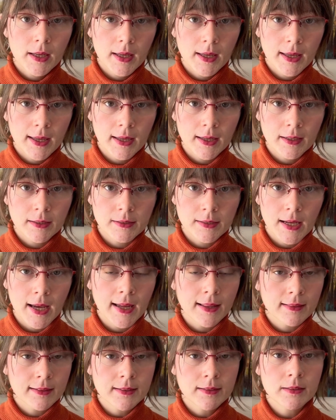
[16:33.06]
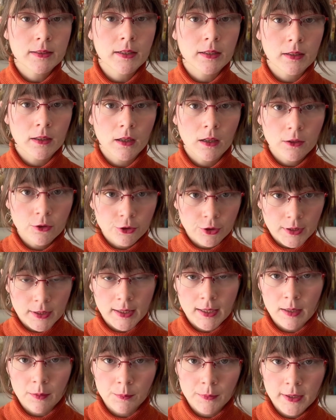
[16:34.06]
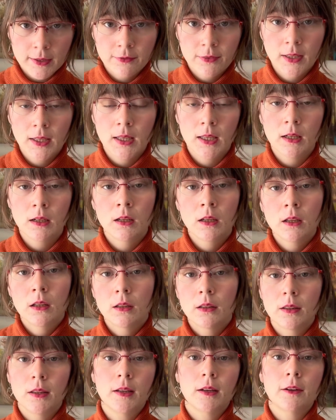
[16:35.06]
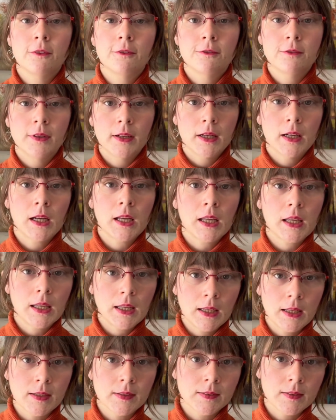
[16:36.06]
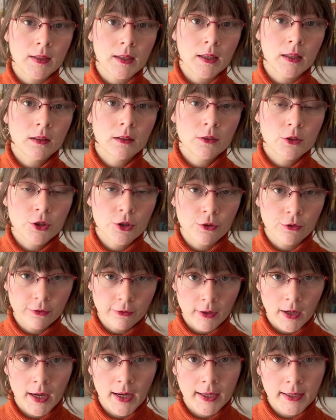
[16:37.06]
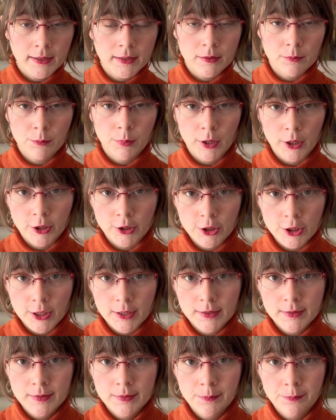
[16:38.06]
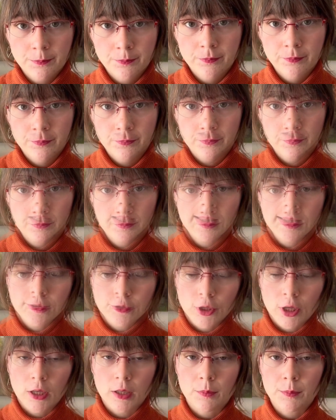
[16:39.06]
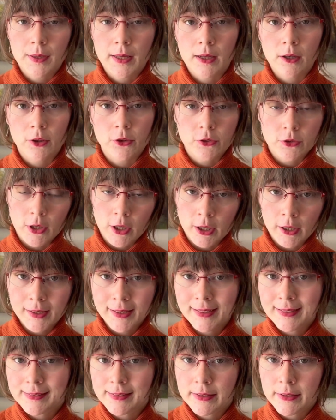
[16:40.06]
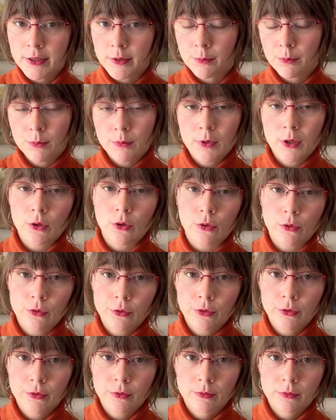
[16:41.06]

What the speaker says: and at least in the country that I'm living in, they're very easy to find and purchase. Electronic pianos are easy to move.